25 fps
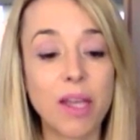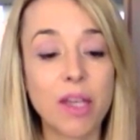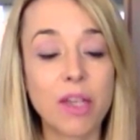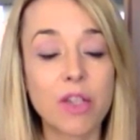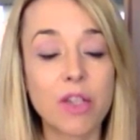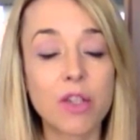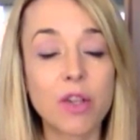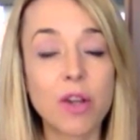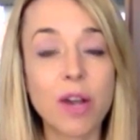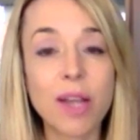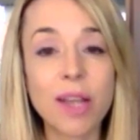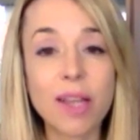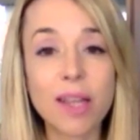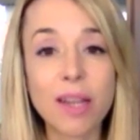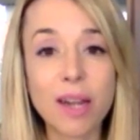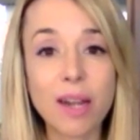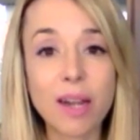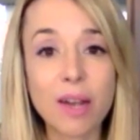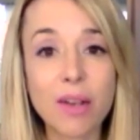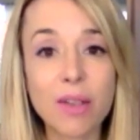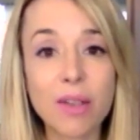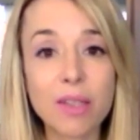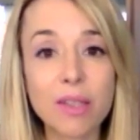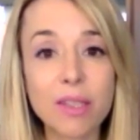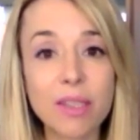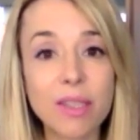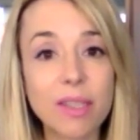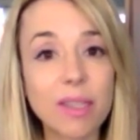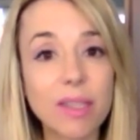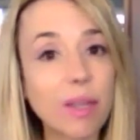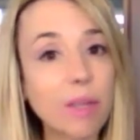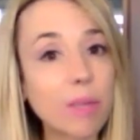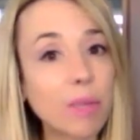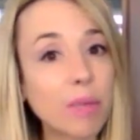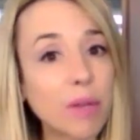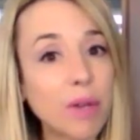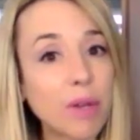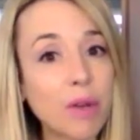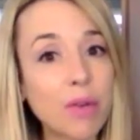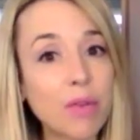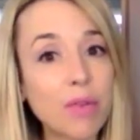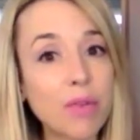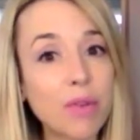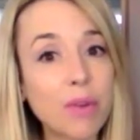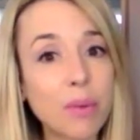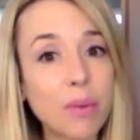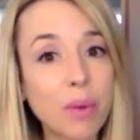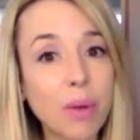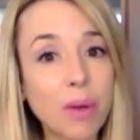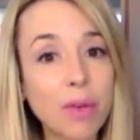try that out. Let me know if
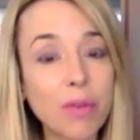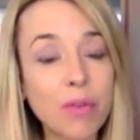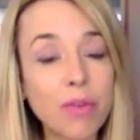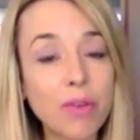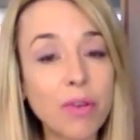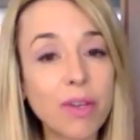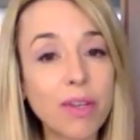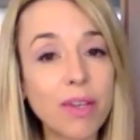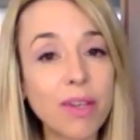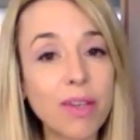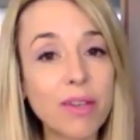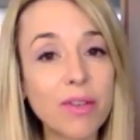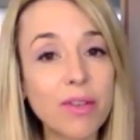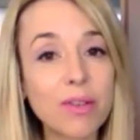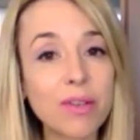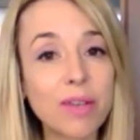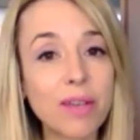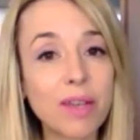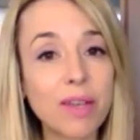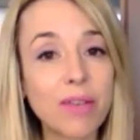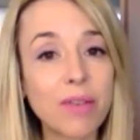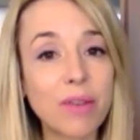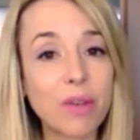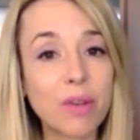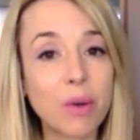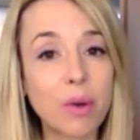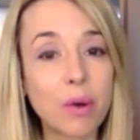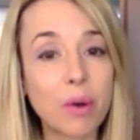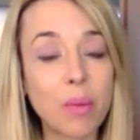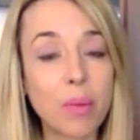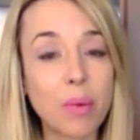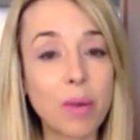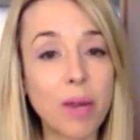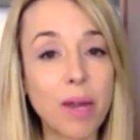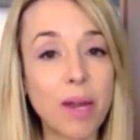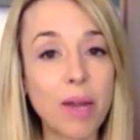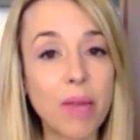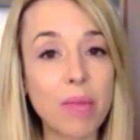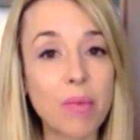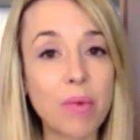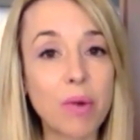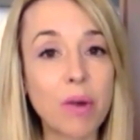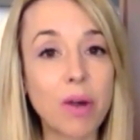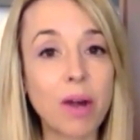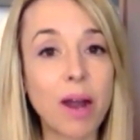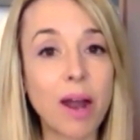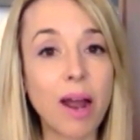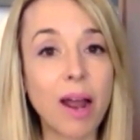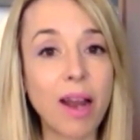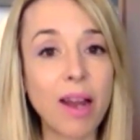it worked for you, if incorporating
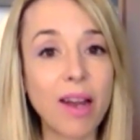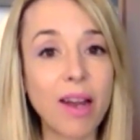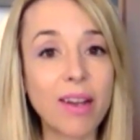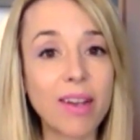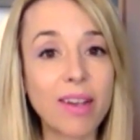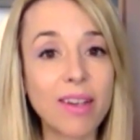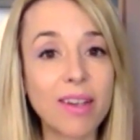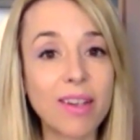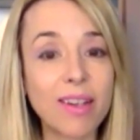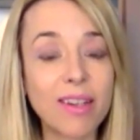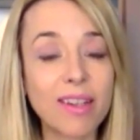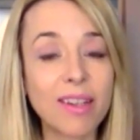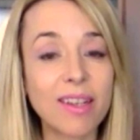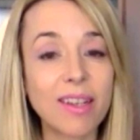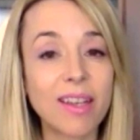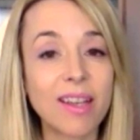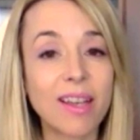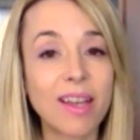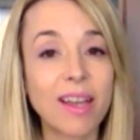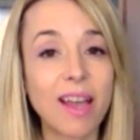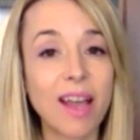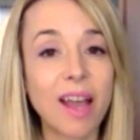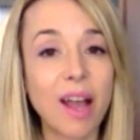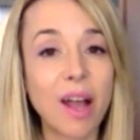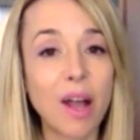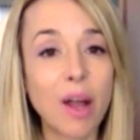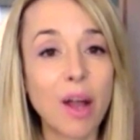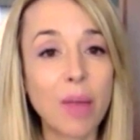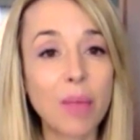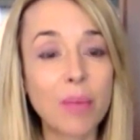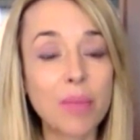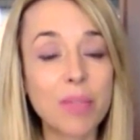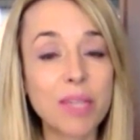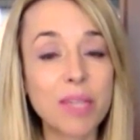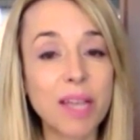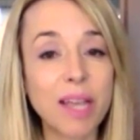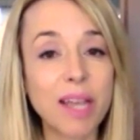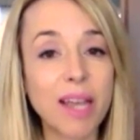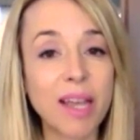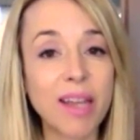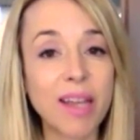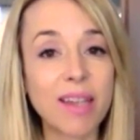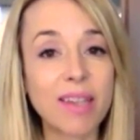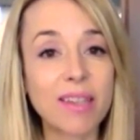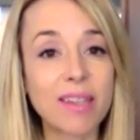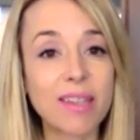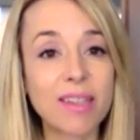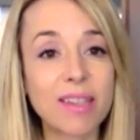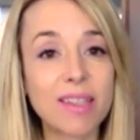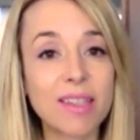more iron helped,
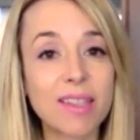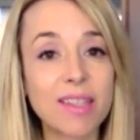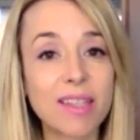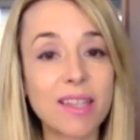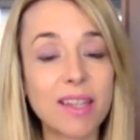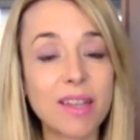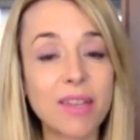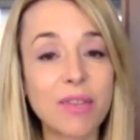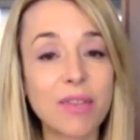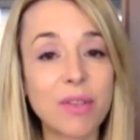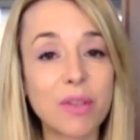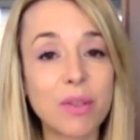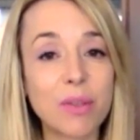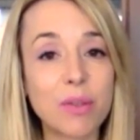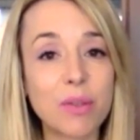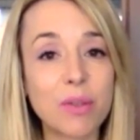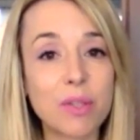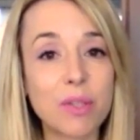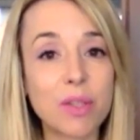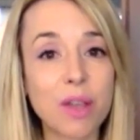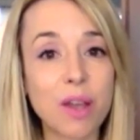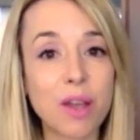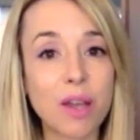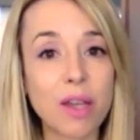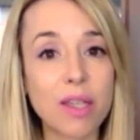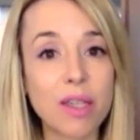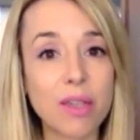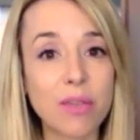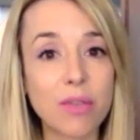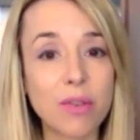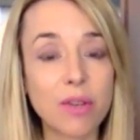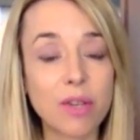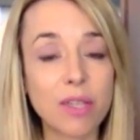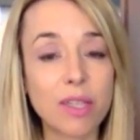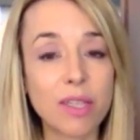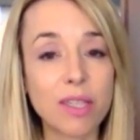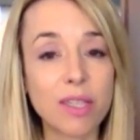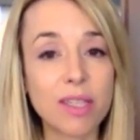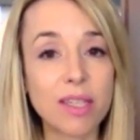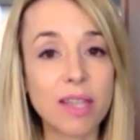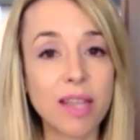and if you saw a difference.